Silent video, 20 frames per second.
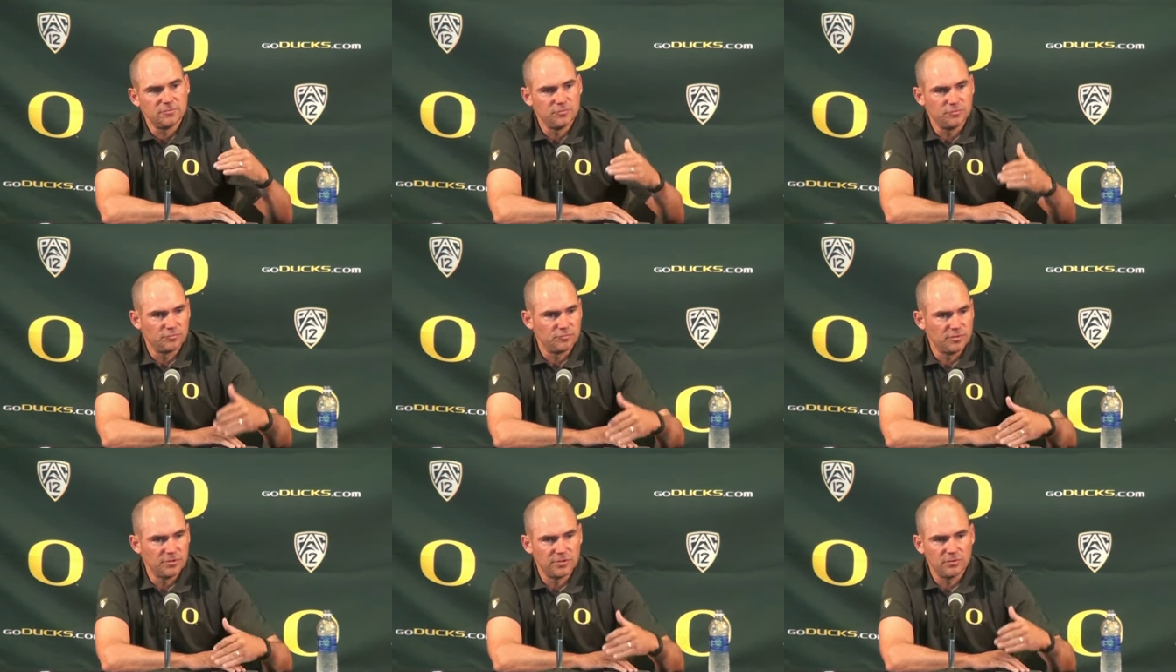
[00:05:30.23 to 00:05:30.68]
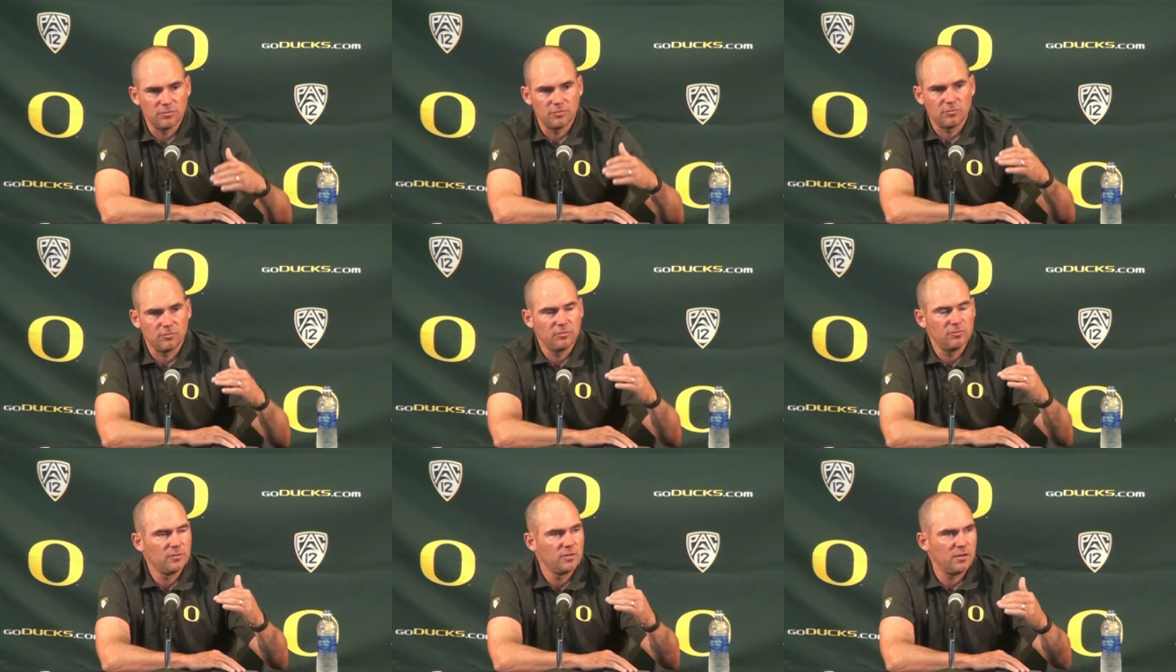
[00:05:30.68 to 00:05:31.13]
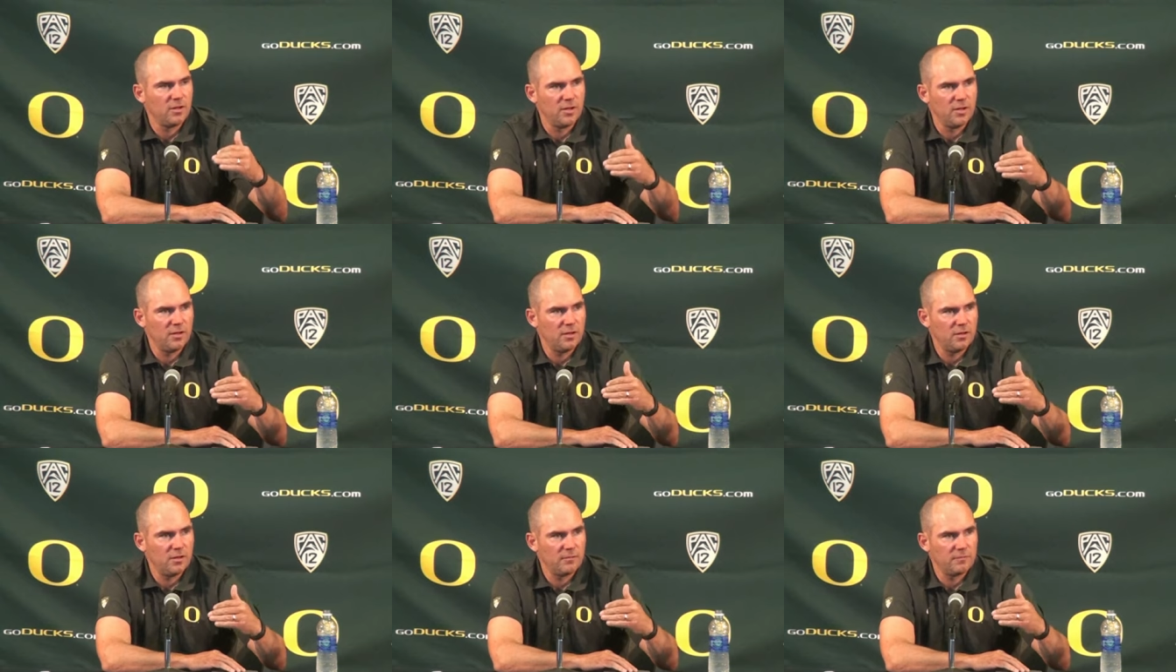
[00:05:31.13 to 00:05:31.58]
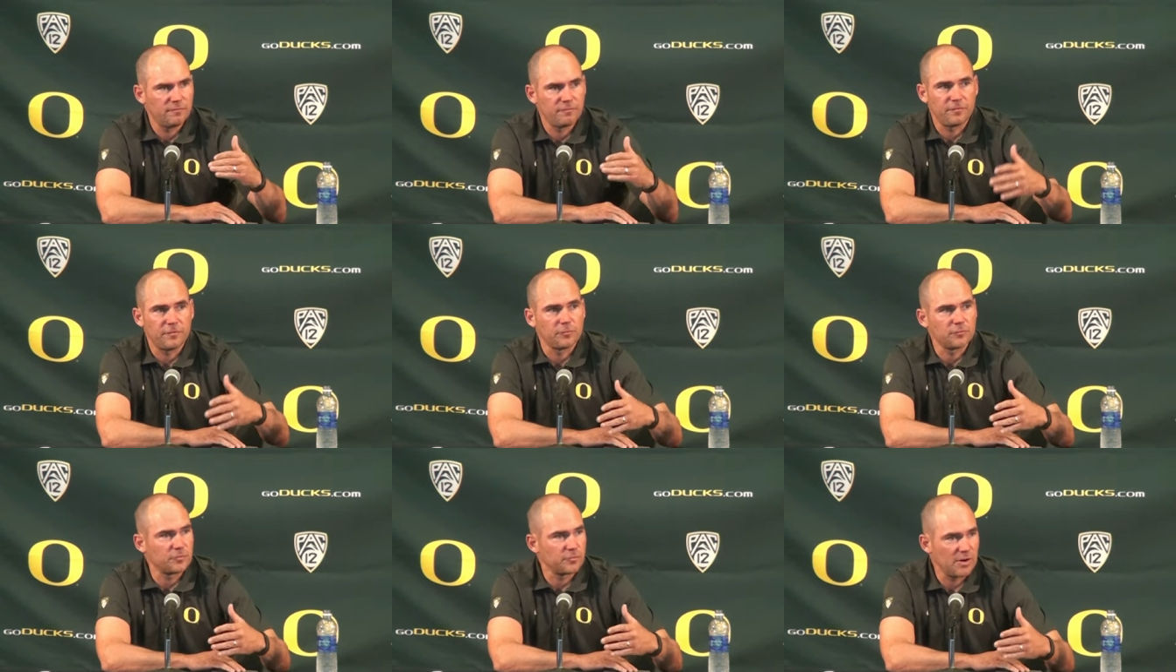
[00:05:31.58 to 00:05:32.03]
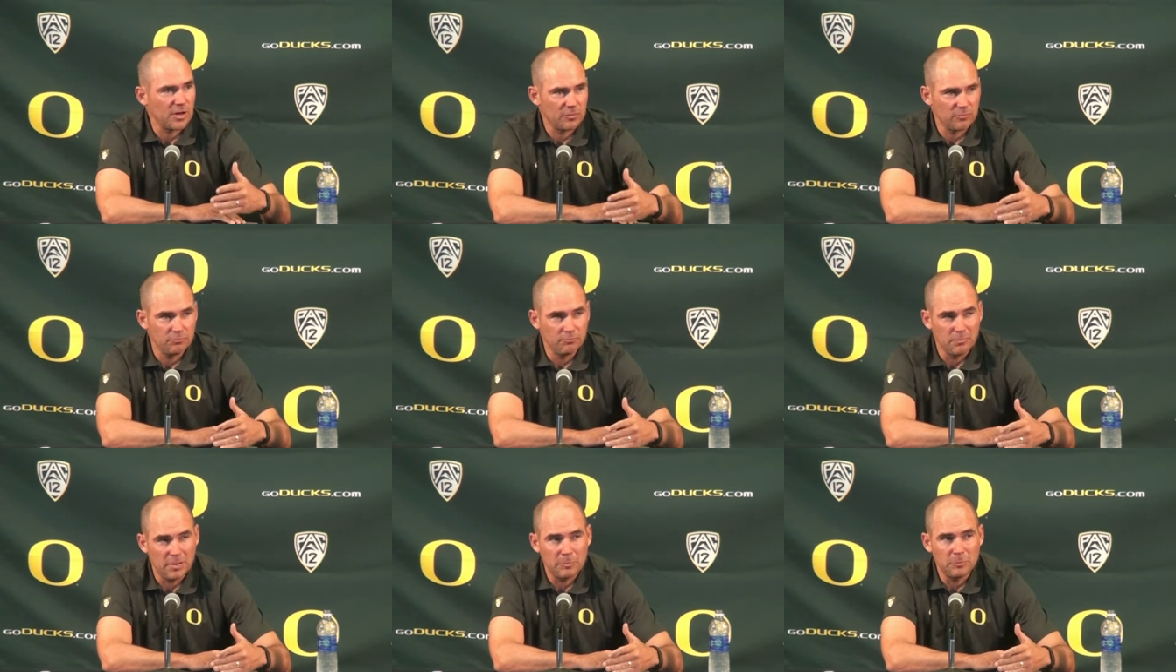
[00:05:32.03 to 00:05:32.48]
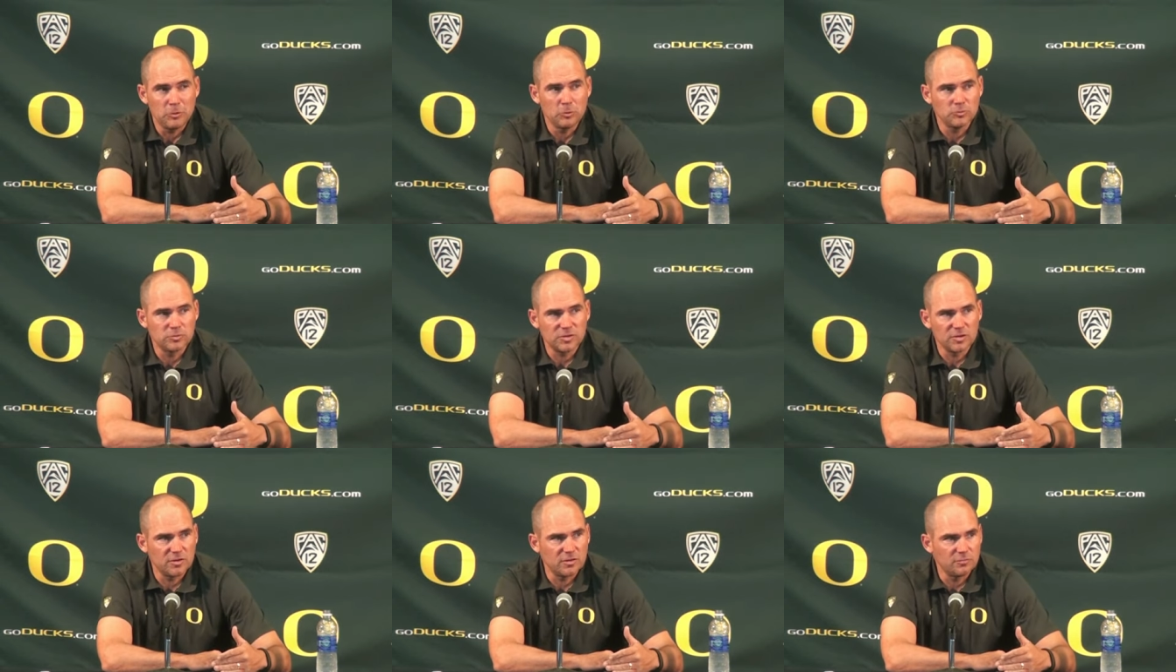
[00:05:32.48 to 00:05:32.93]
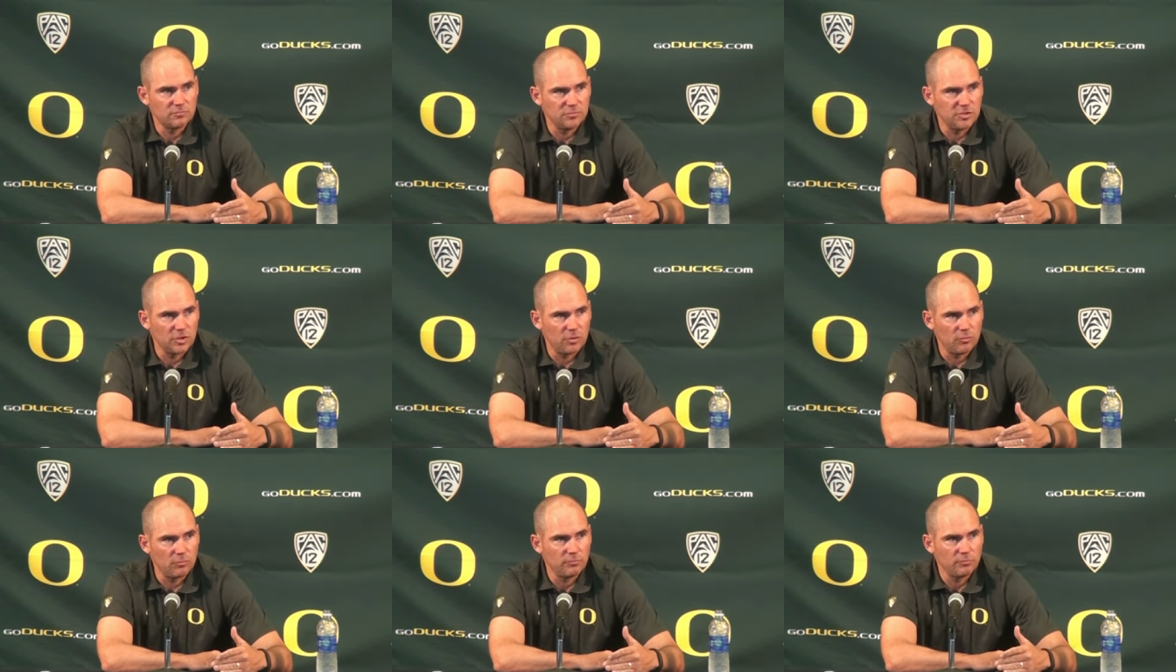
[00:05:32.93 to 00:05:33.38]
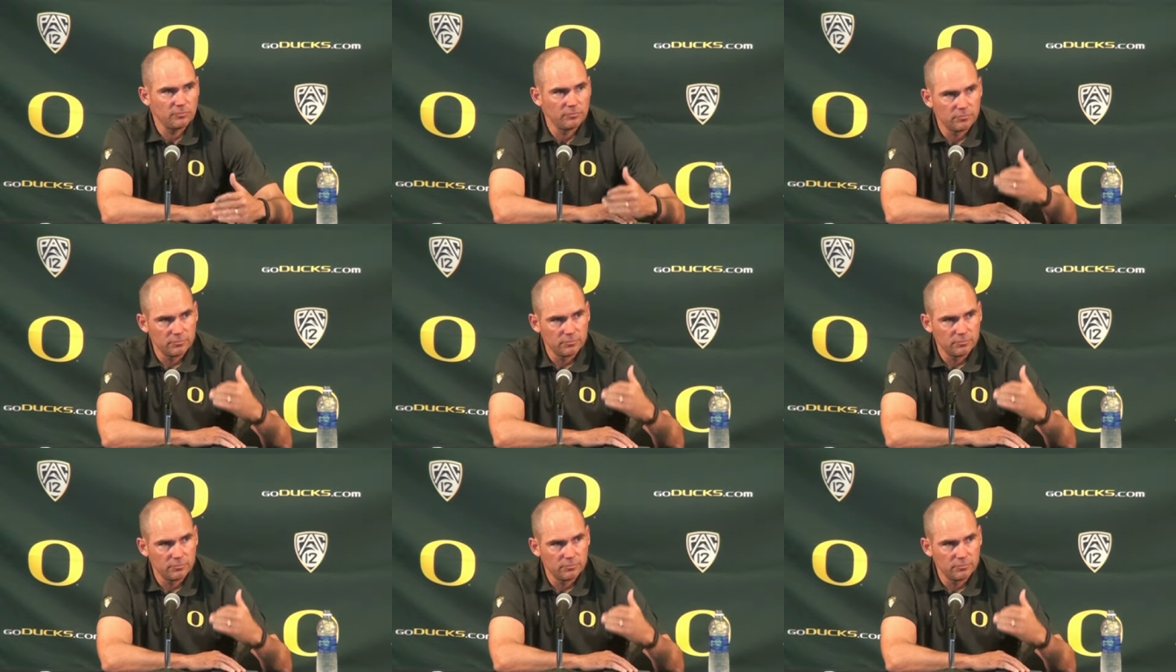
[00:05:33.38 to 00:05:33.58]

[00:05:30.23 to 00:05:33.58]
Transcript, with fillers: drill, uh, filter out maybe who's going to, you know,